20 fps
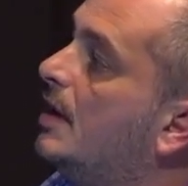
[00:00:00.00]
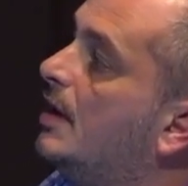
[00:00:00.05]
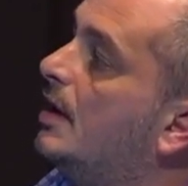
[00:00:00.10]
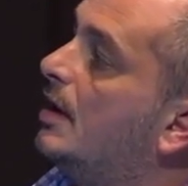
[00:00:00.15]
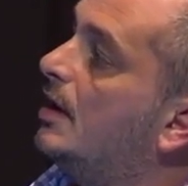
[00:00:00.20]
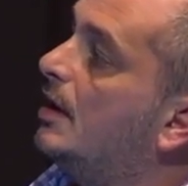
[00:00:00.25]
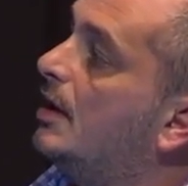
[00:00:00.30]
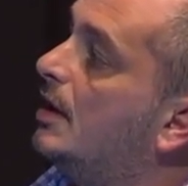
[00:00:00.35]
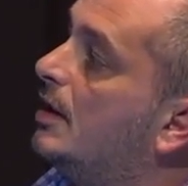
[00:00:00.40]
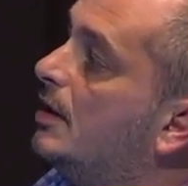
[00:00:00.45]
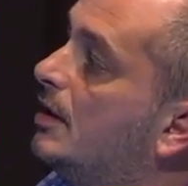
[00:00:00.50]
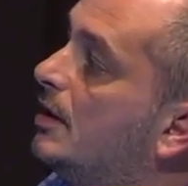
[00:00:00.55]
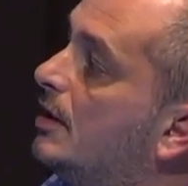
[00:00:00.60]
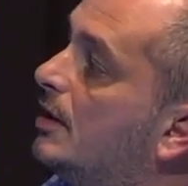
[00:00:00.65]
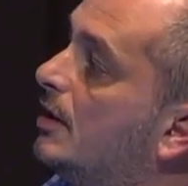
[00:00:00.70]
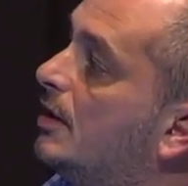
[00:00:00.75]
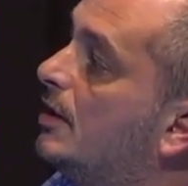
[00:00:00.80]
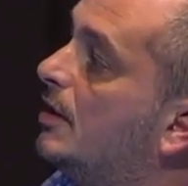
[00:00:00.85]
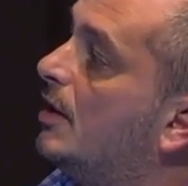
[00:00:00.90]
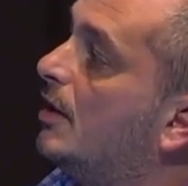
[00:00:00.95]

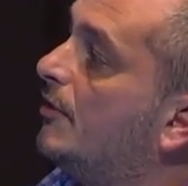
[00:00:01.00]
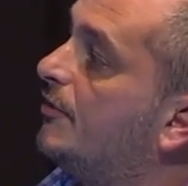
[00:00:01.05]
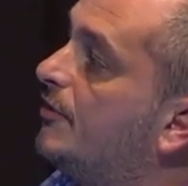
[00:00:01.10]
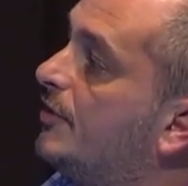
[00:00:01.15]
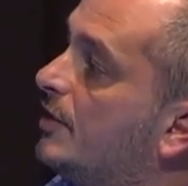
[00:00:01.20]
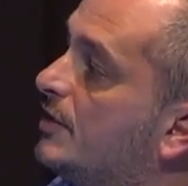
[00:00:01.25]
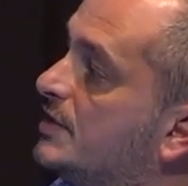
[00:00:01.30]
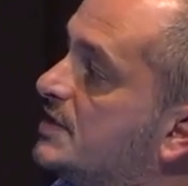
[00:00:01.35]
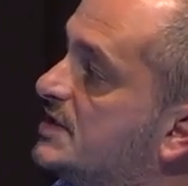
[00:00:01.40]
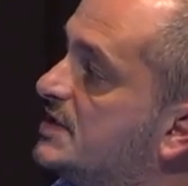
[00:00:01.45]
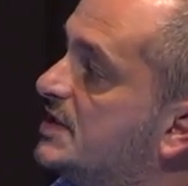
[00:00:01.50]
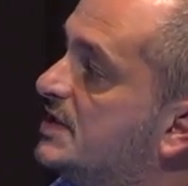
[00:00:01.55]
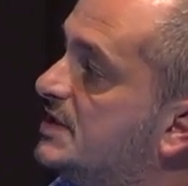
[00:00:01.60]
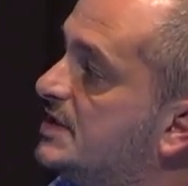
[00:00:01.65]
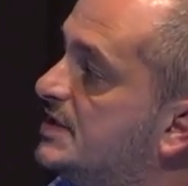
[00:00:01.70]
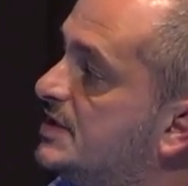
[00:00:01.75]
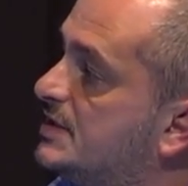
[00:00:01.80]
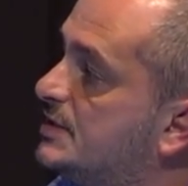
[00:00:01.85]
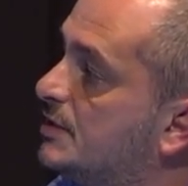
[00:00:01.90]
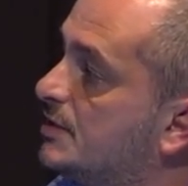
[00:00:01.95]
of
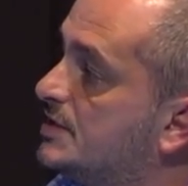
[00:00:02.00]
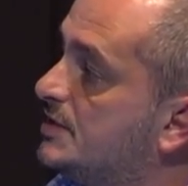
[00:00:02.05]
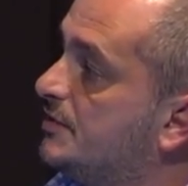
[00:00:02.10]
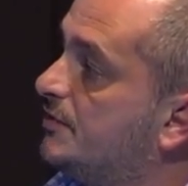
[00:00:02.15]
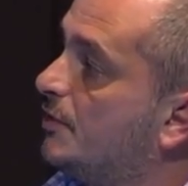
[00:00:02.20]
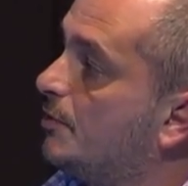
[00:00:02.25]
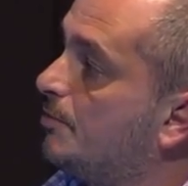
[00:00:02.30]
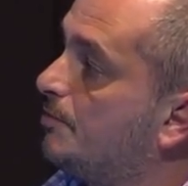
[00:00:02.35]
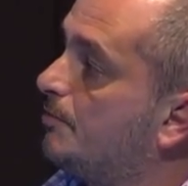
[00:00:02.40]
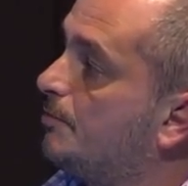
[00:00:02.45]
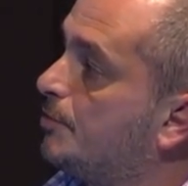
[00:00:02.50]
CD34